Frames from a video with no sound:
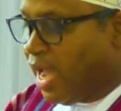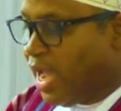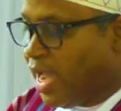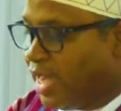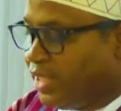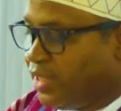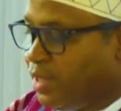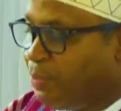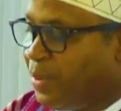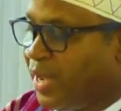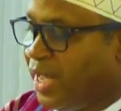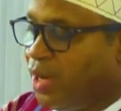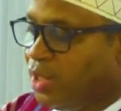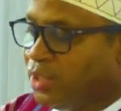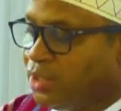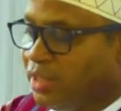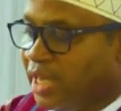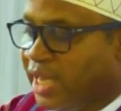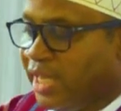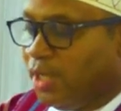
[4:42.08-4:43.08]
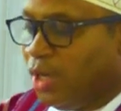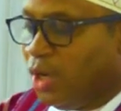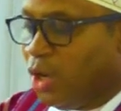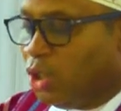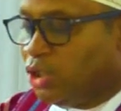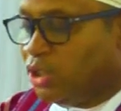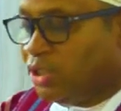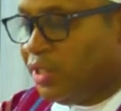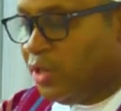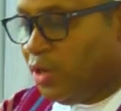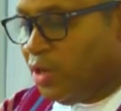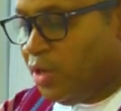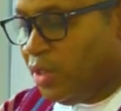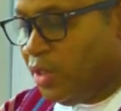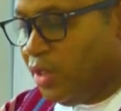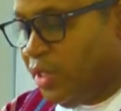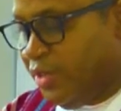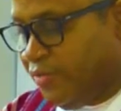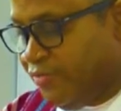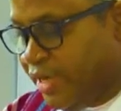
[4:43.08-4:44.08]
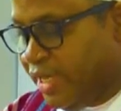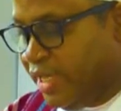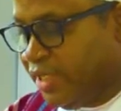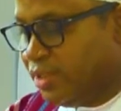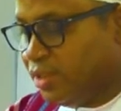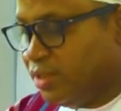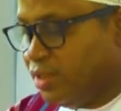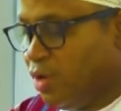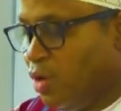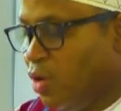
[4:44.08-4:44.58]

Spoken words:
At the pilot and launch events